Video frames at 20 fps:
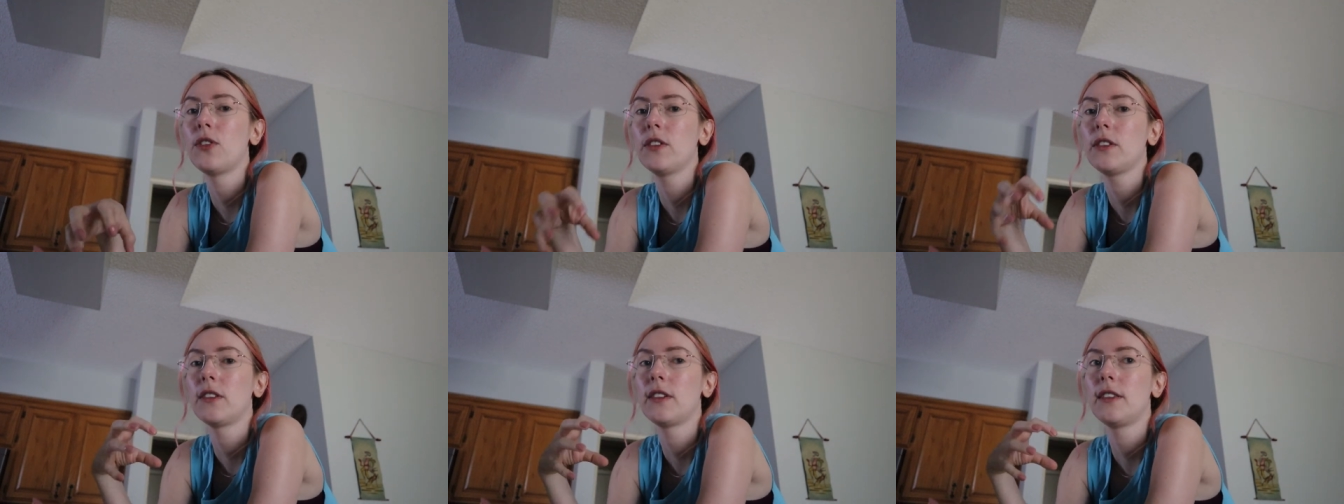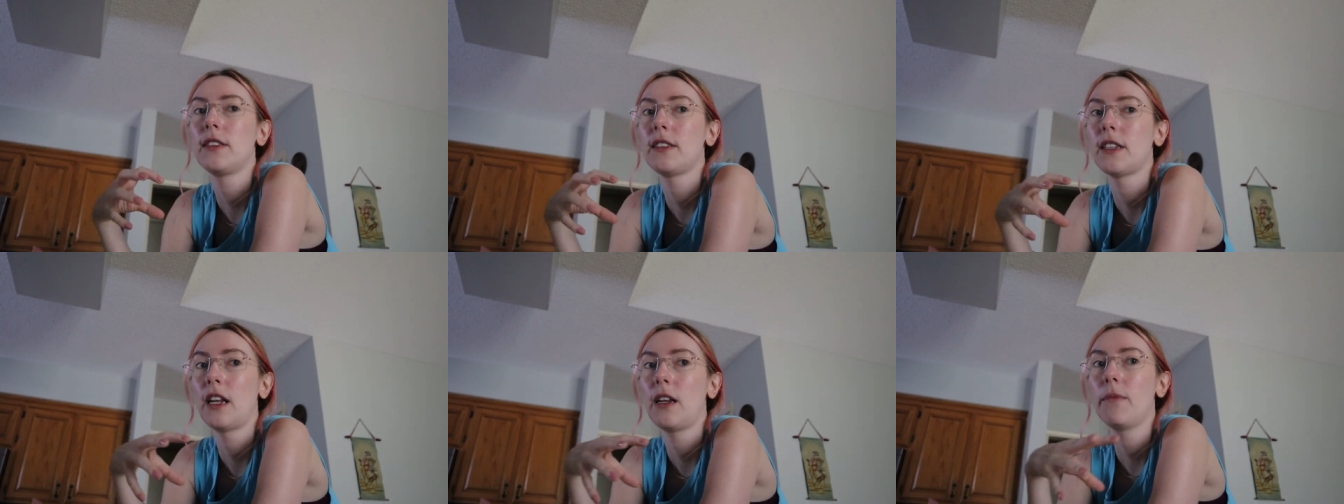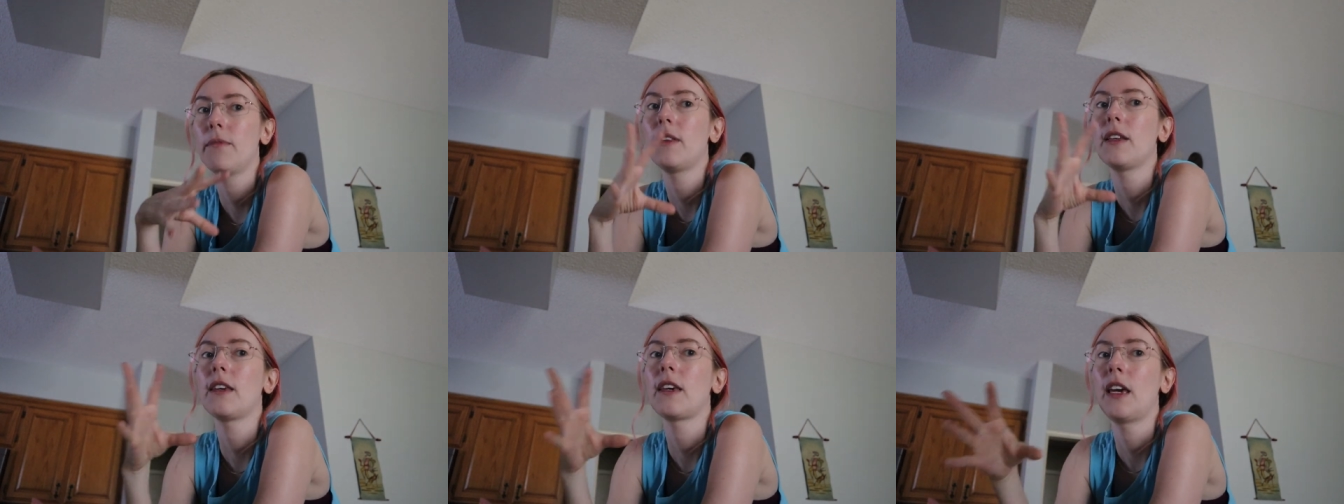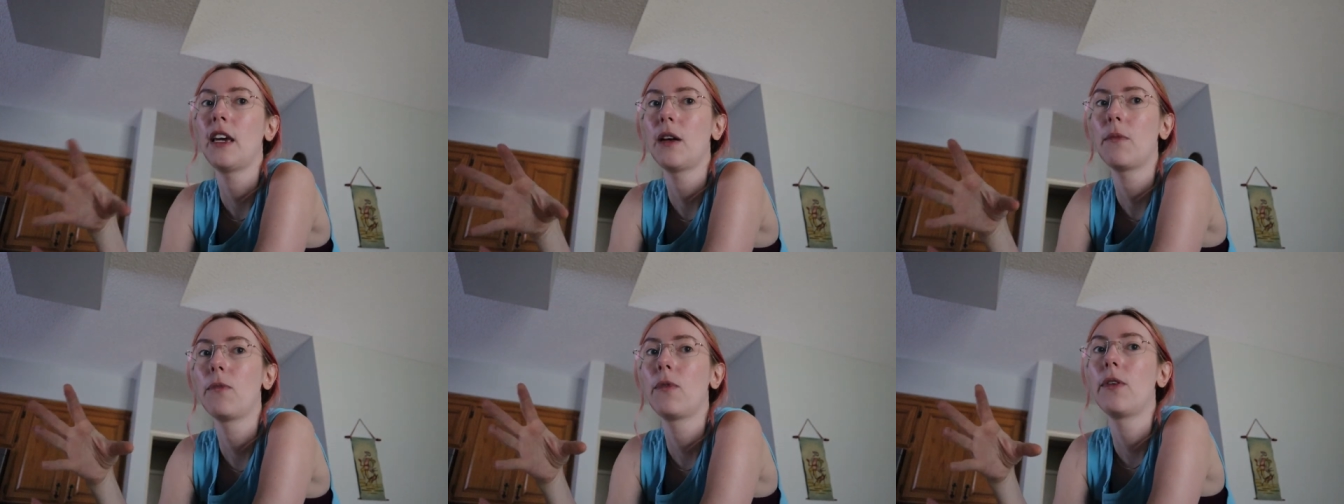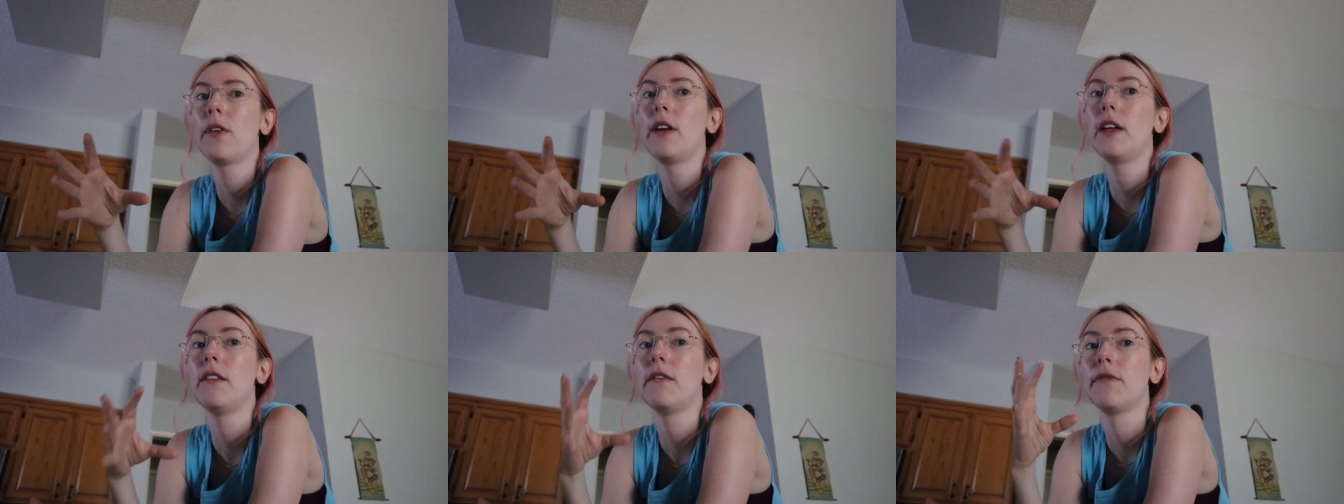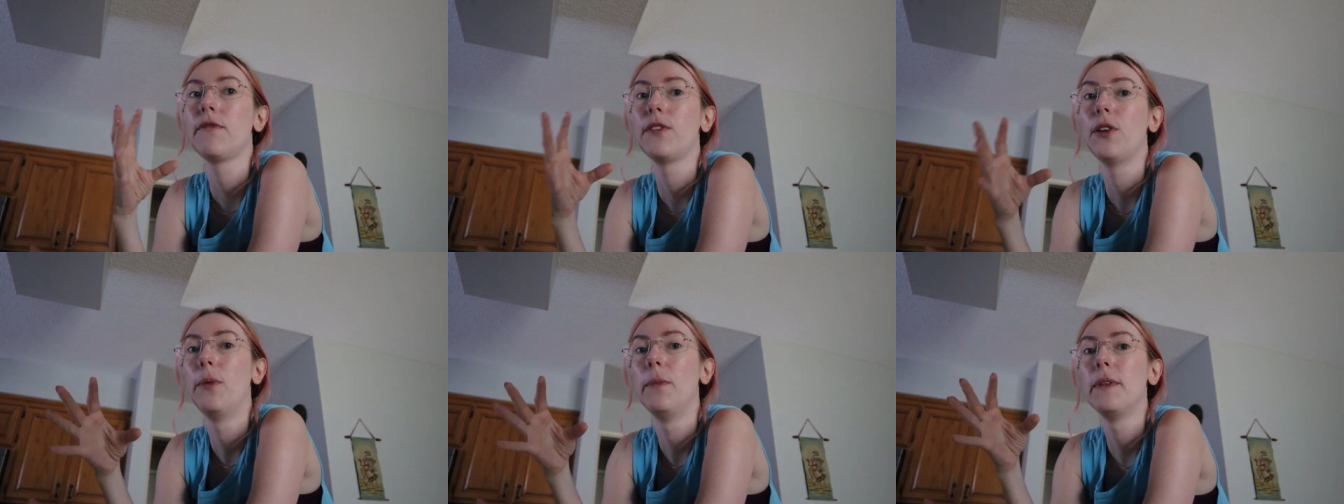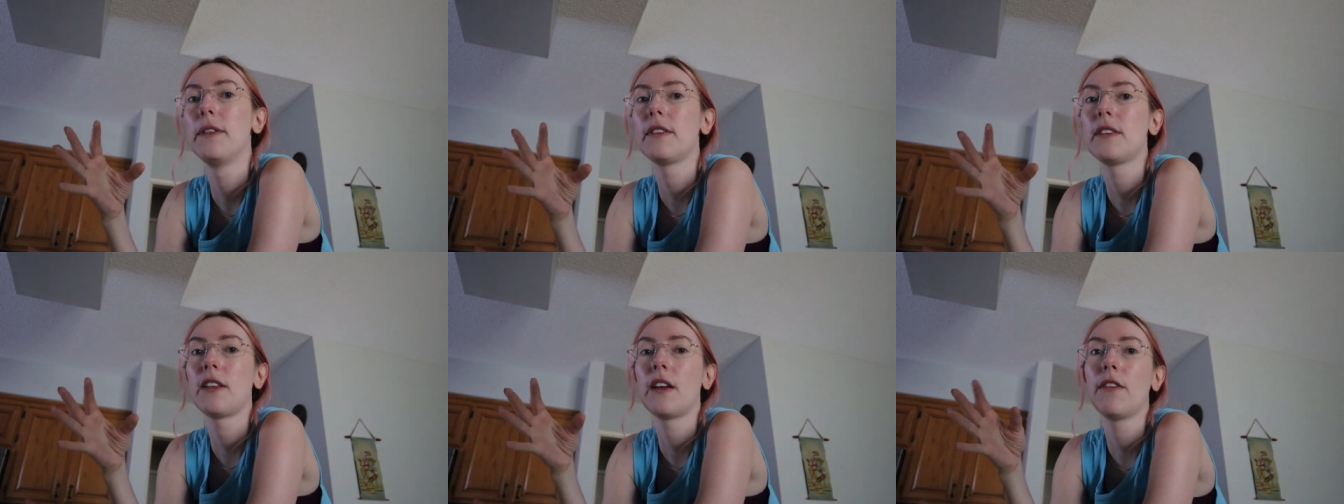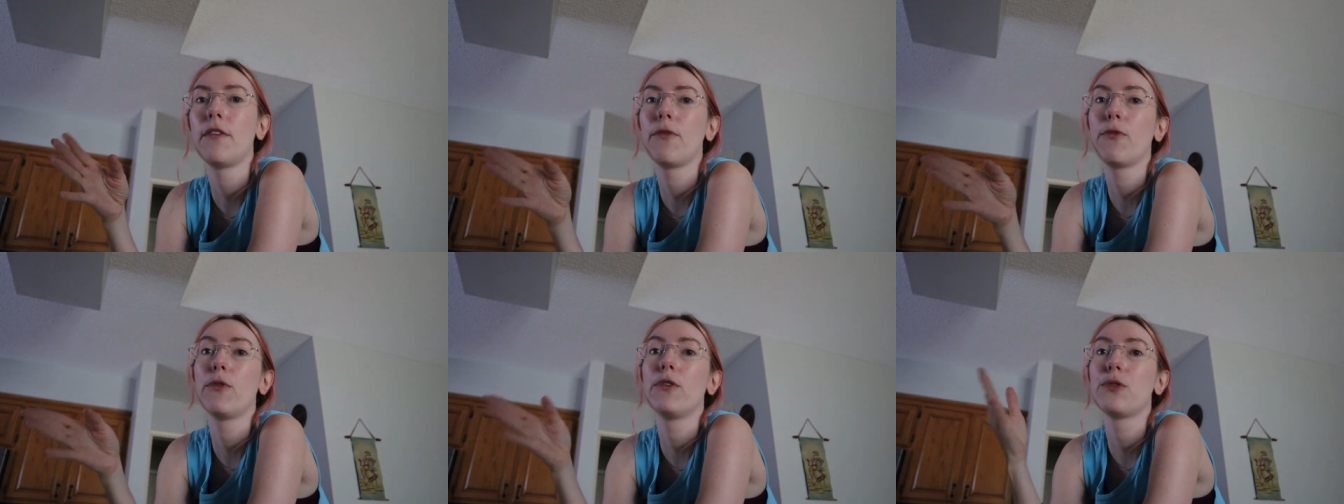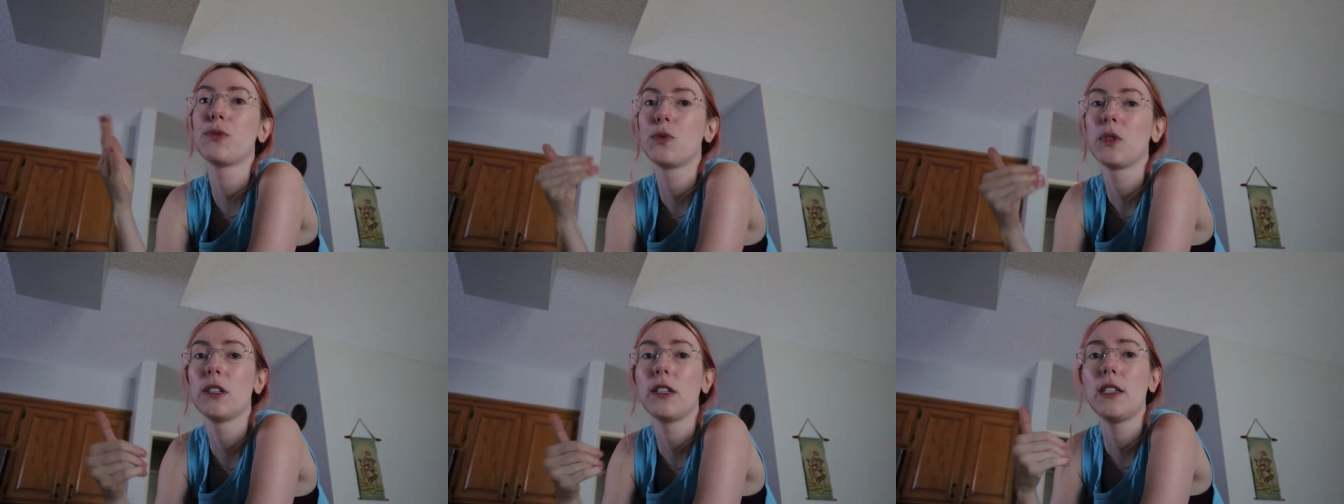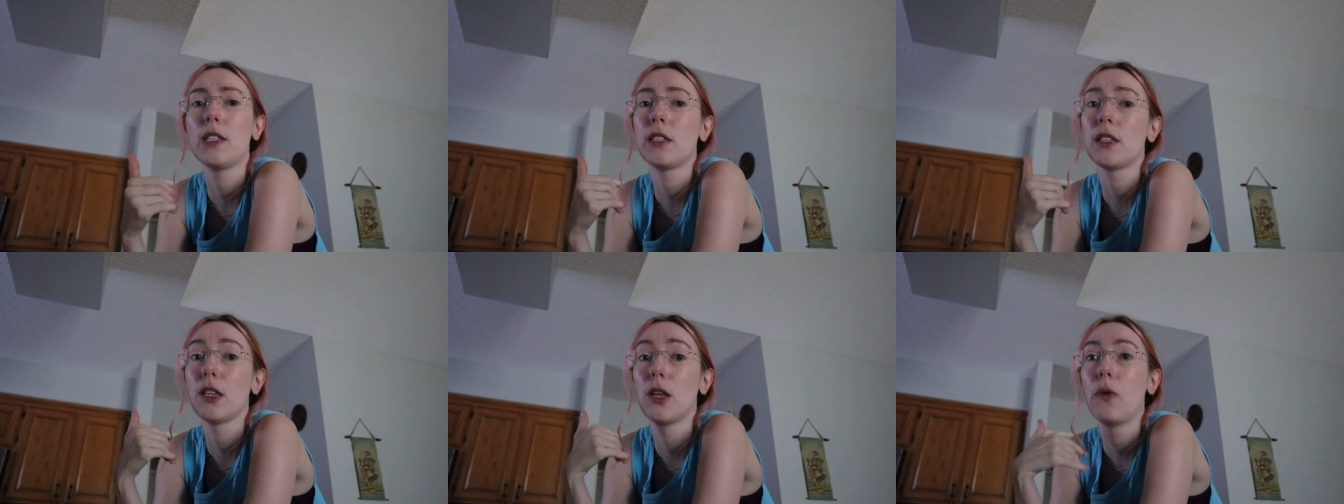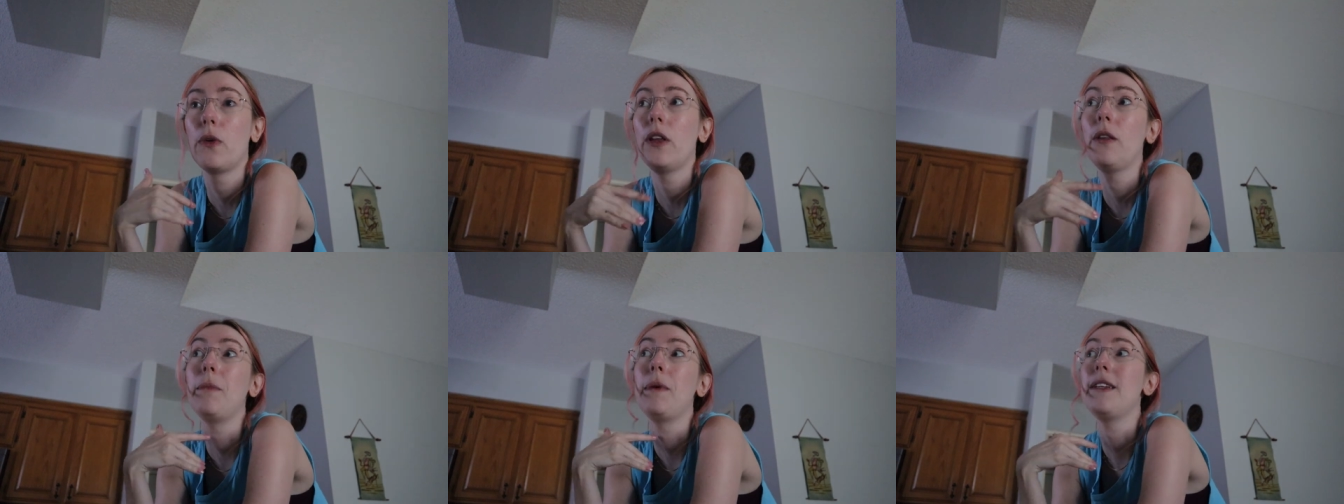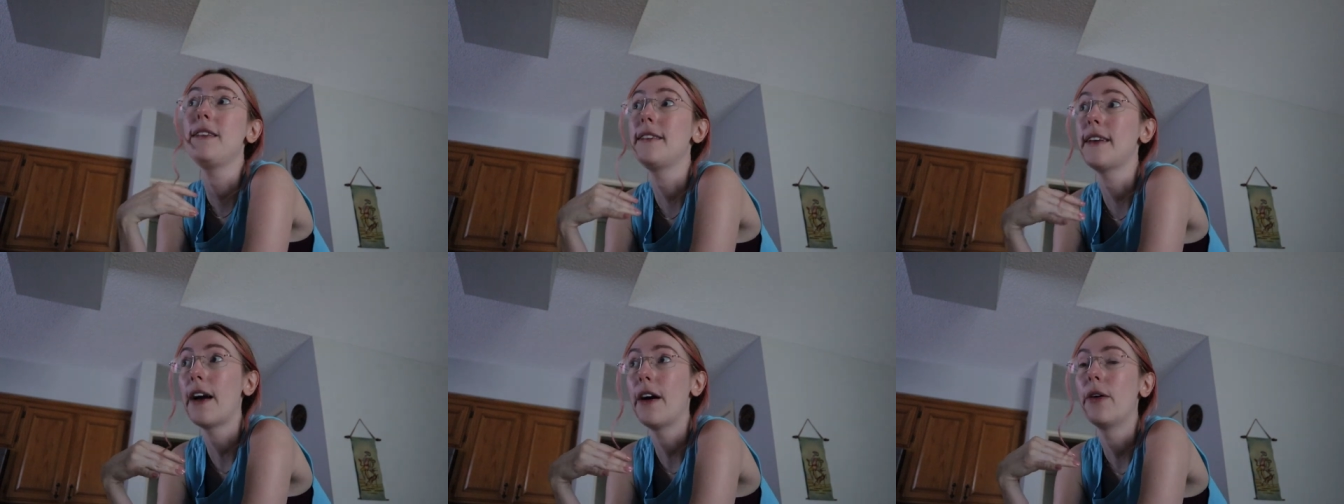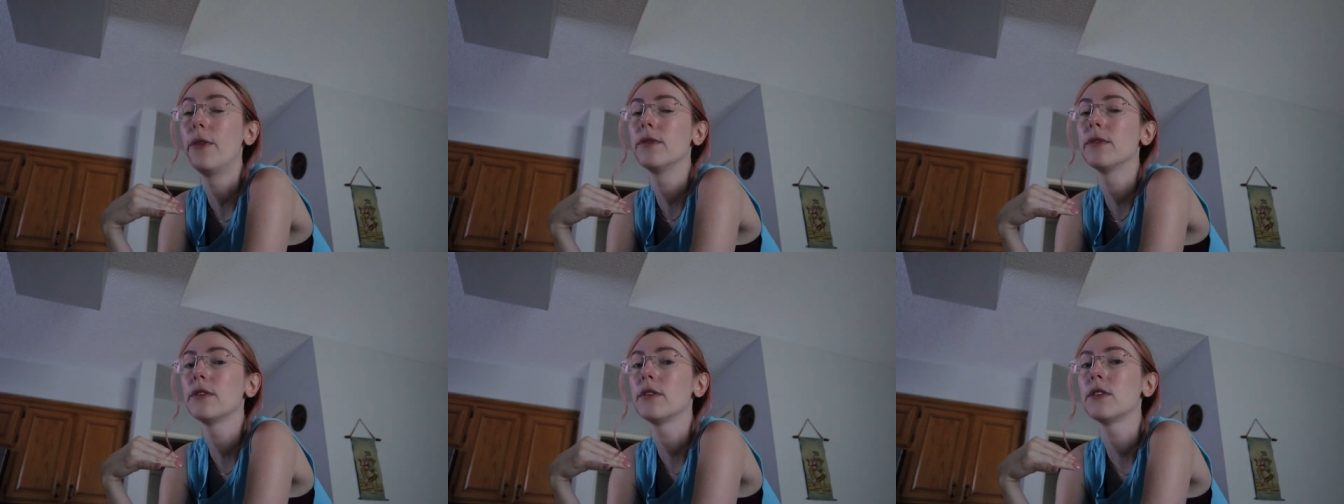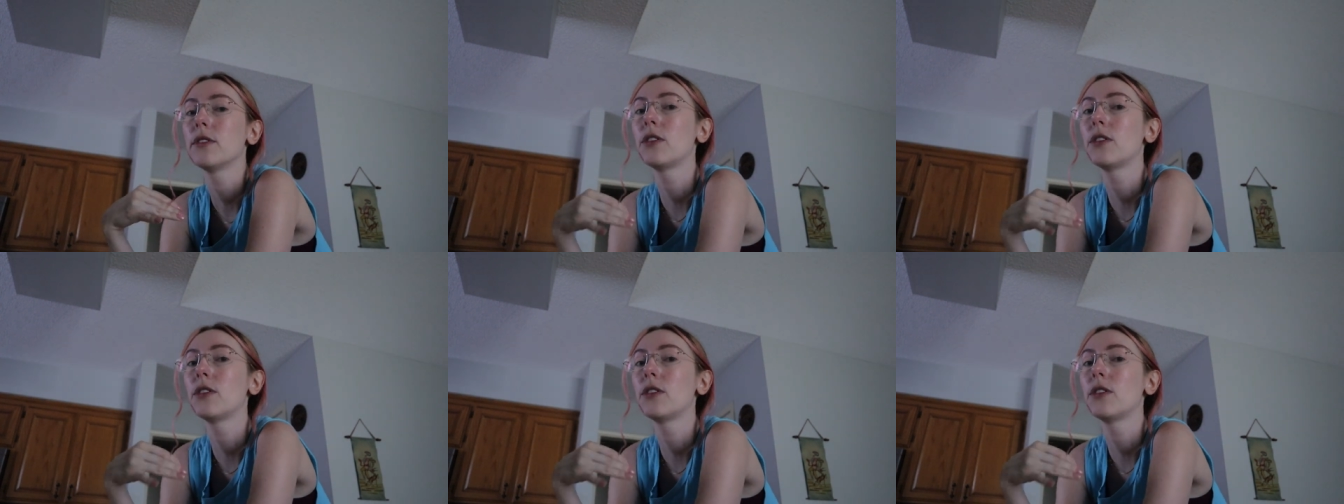took to set up the camera and film and stuff was really slowing me down.